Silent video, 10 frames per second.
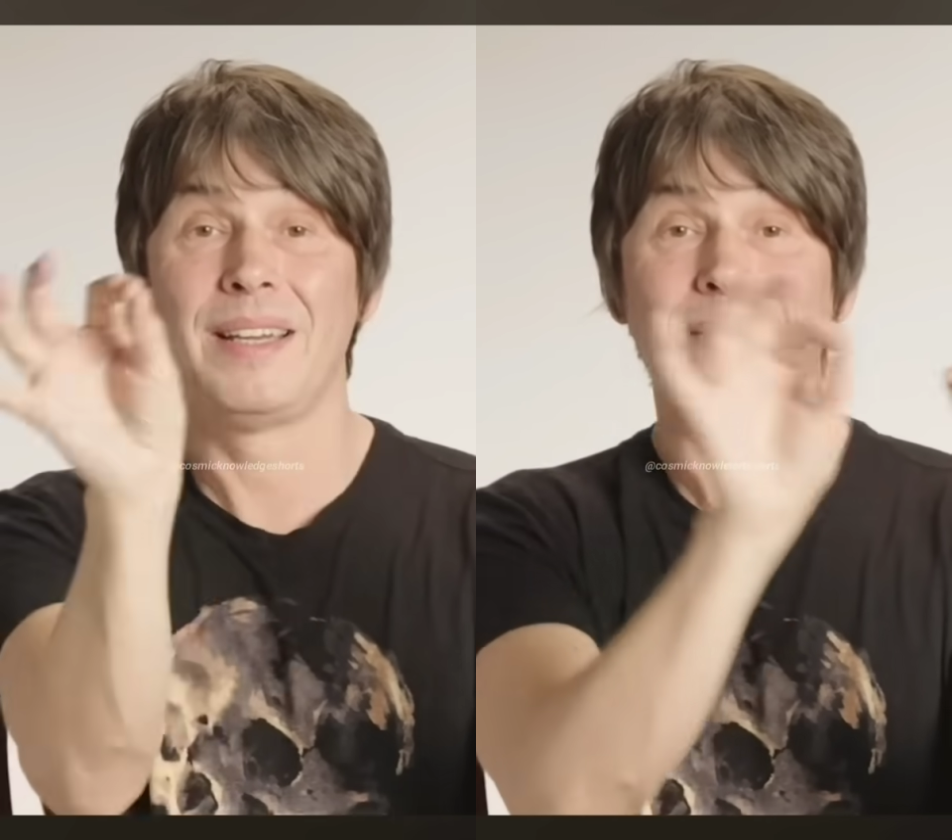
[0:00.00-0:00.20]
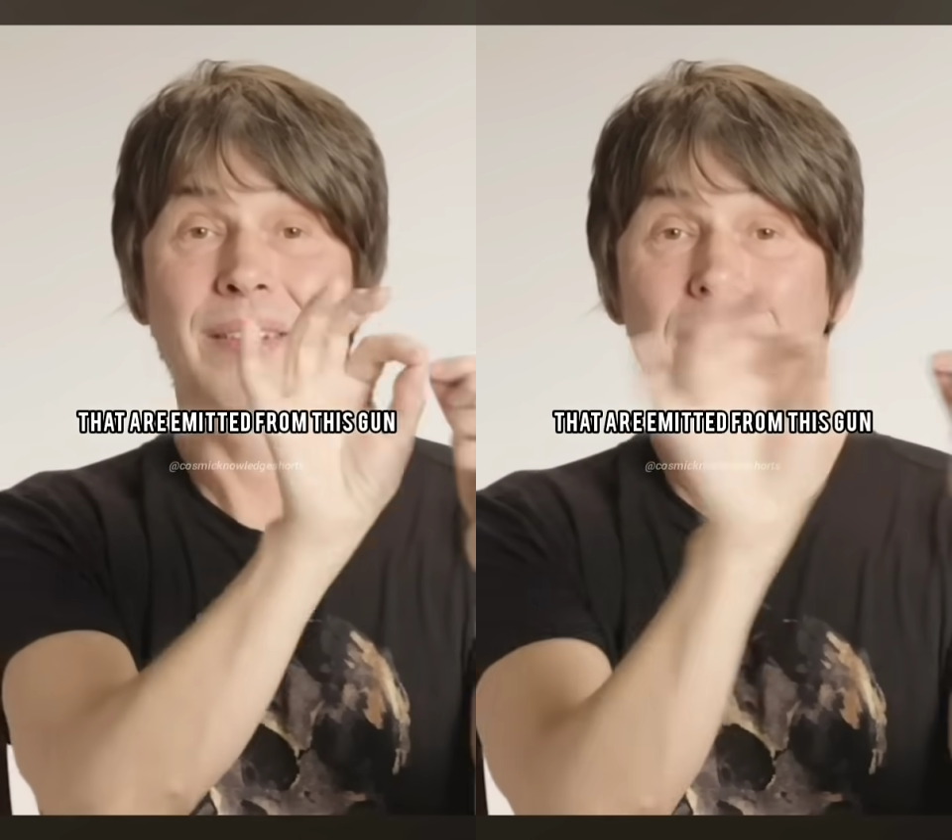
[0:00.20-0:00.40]

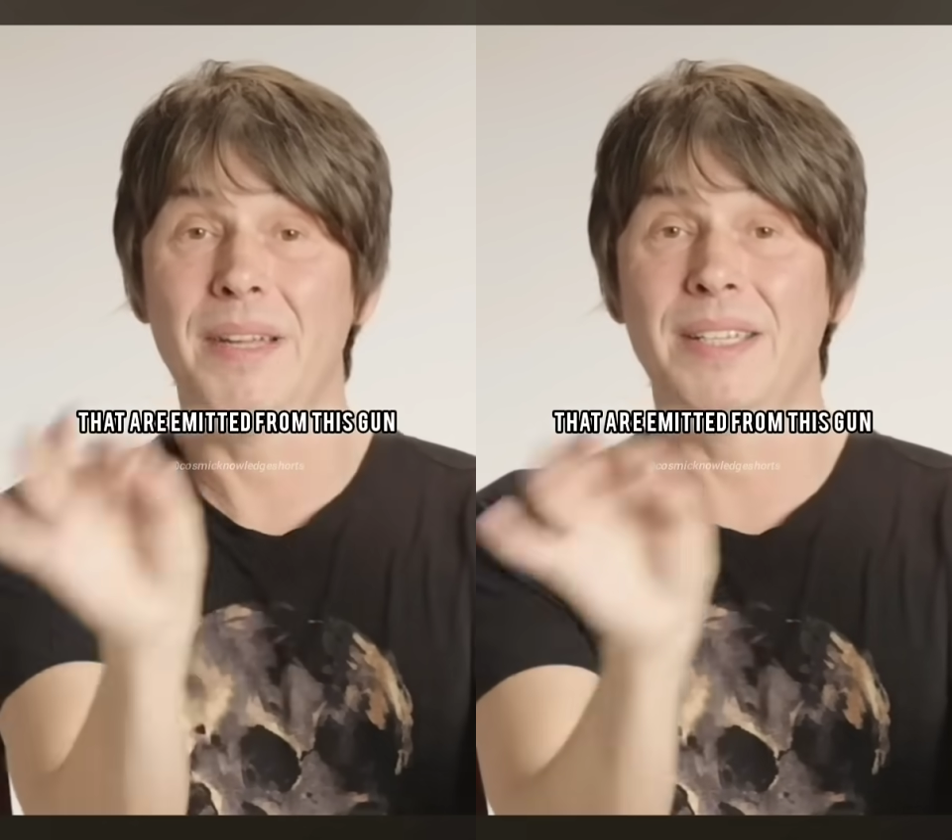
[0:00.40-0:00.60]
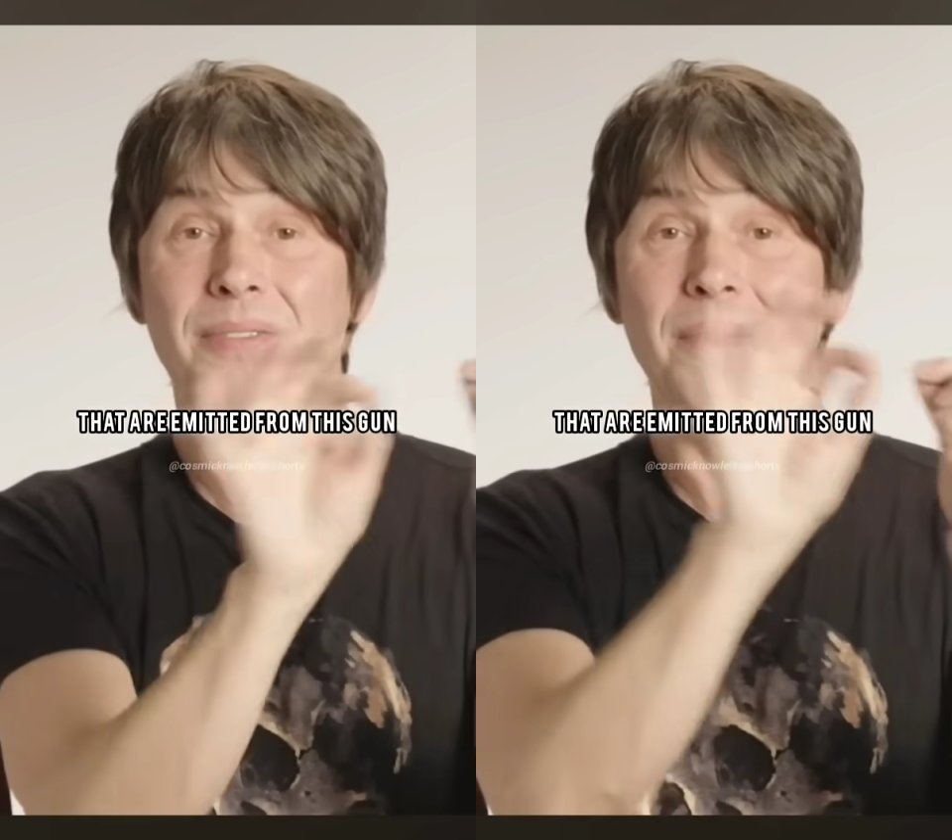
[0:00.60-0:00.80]
that are
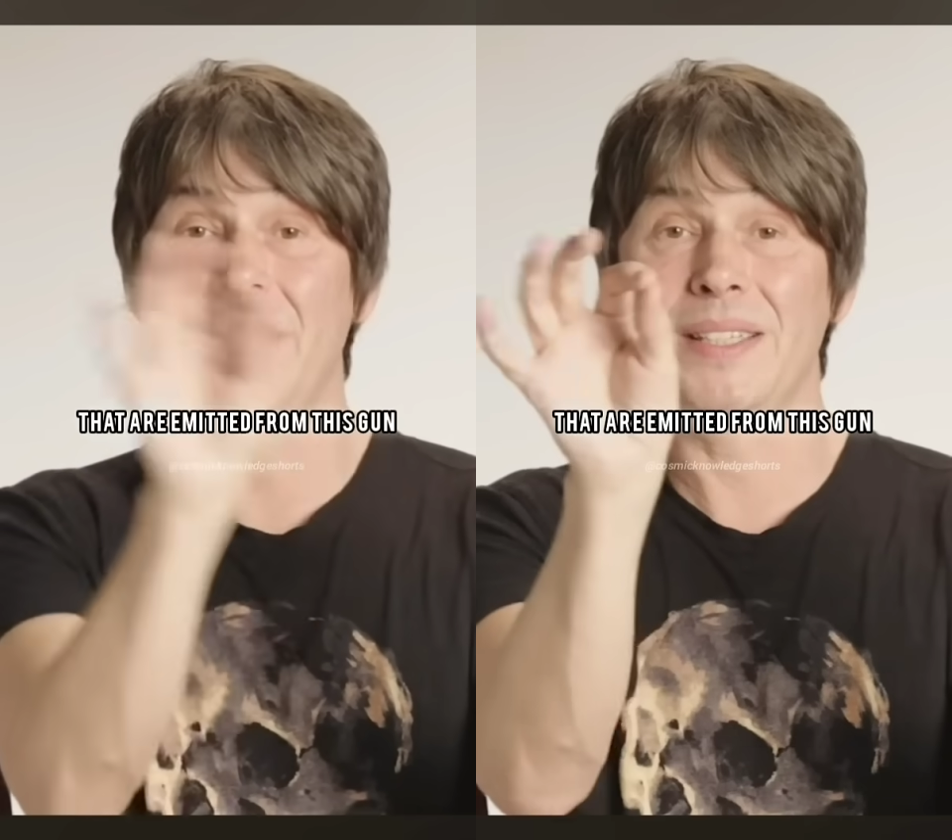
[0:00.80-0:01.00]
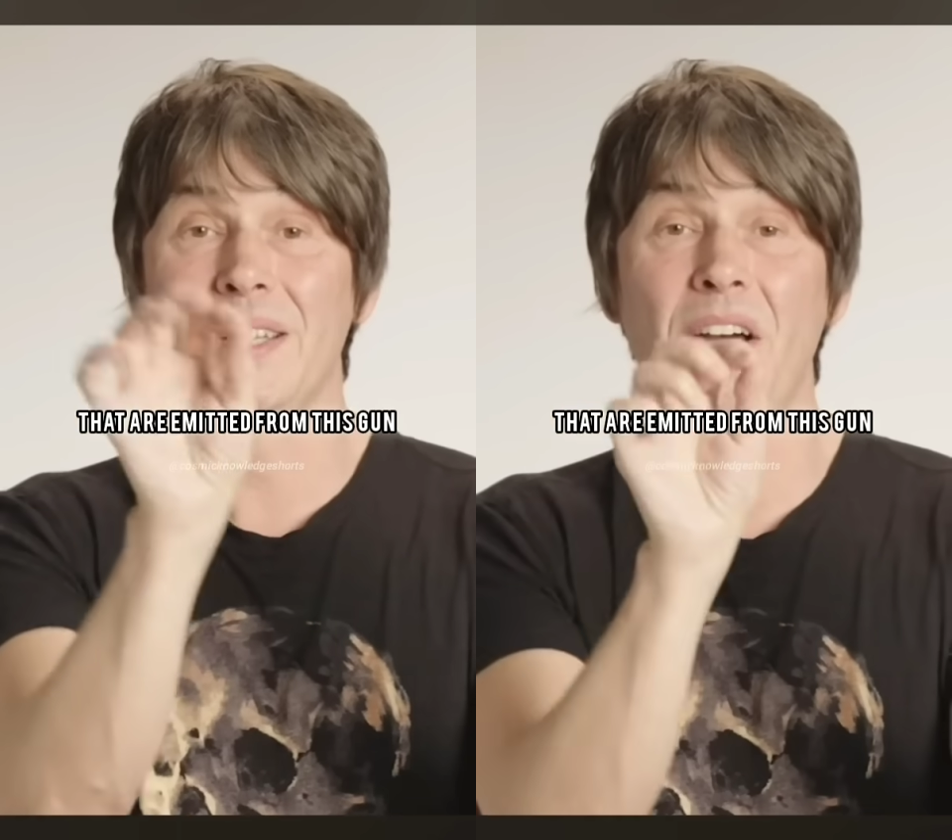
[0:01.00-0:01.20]
emitted from
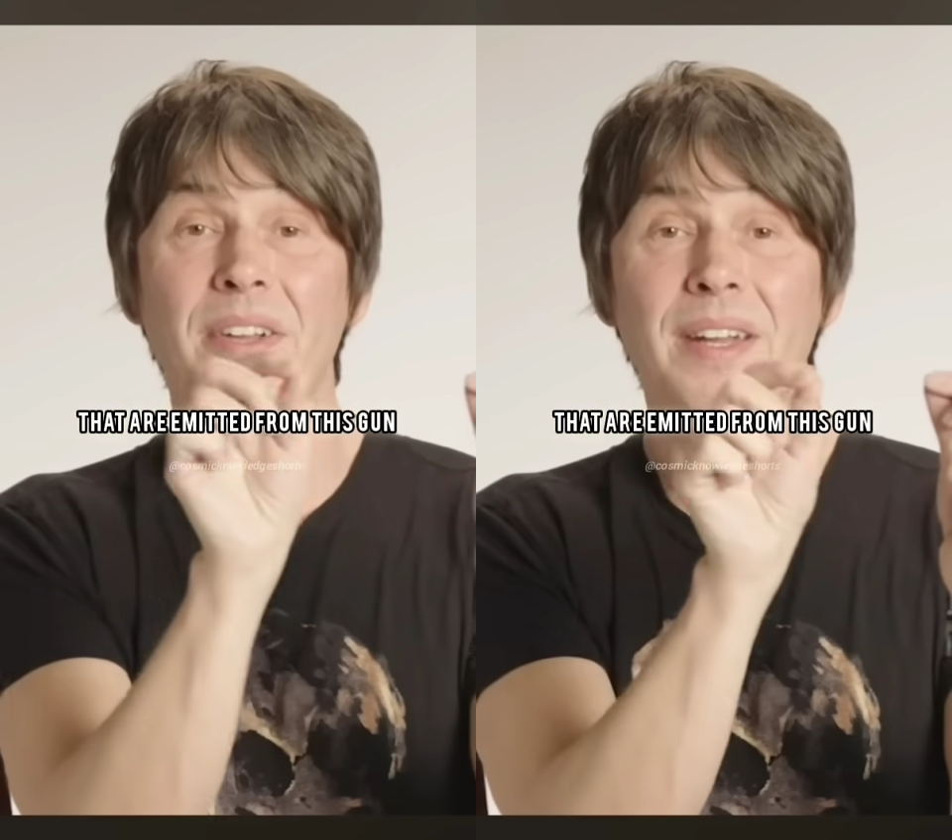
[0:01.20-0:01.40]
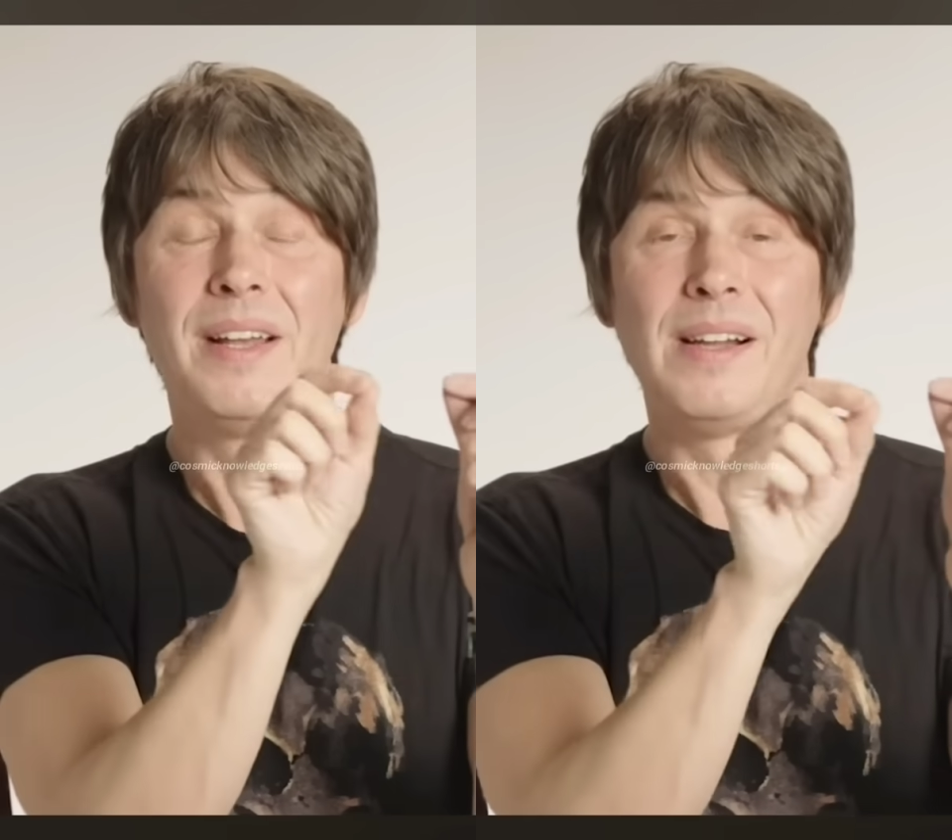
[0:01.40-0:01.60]
this gun,